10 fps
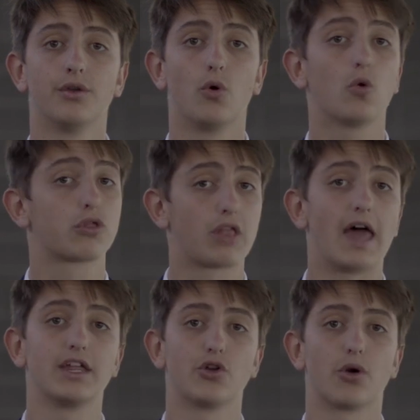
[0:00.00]
or
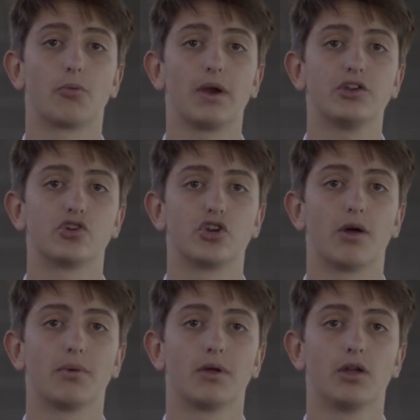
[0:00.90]
starting your
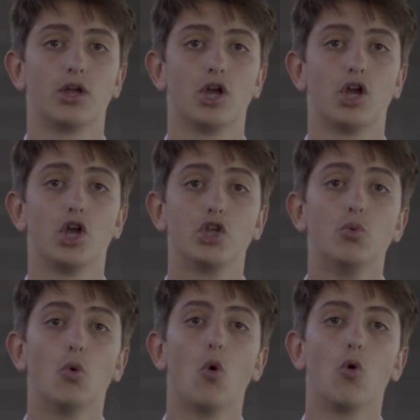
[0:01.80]
apprenticeship, you
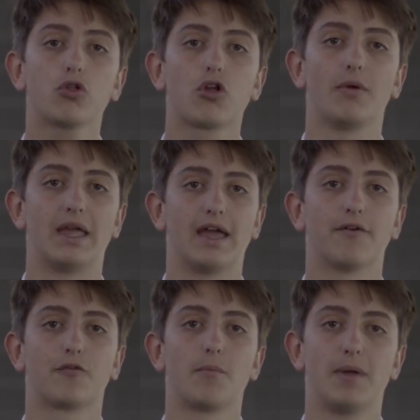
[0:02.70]
will also hear
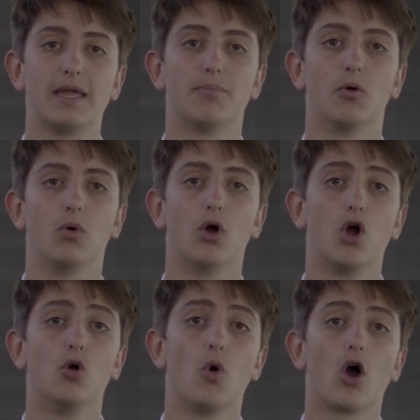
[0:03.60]
from people
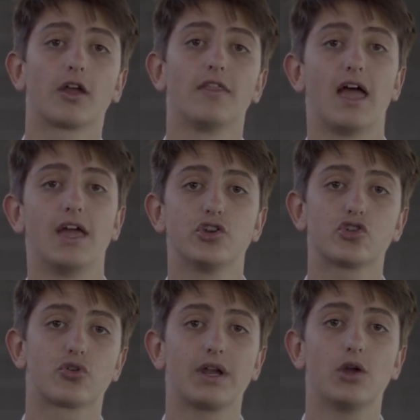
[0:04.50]
who work in the
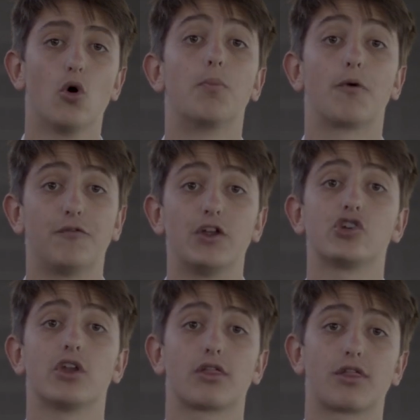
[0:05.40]
industry or
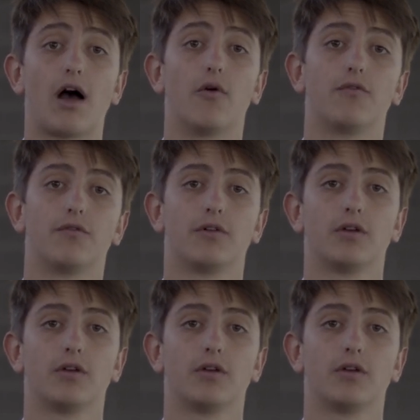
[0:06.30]
profession itself.